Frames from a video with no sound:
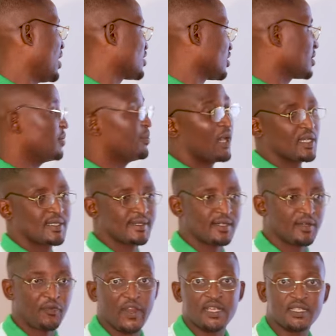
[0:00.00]
are talking about
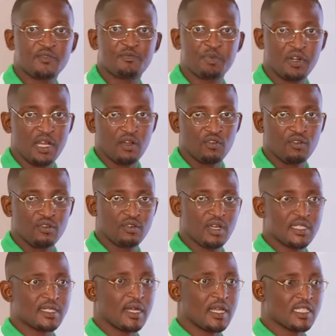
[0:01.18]
reflexive pronoun,
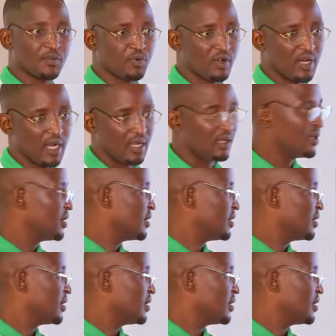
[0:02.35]
not reciprocal.